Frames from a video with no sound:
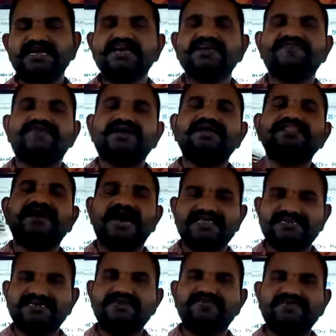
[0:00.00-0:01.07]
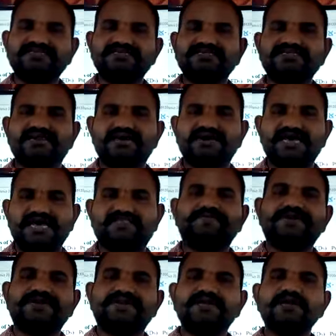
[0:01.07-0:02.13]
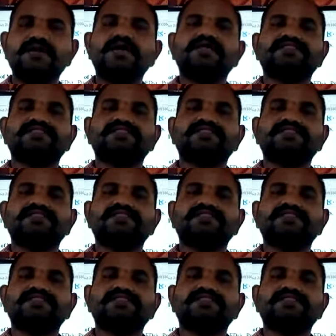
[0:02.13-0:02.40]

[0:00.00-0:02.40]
If at all the other device is expecting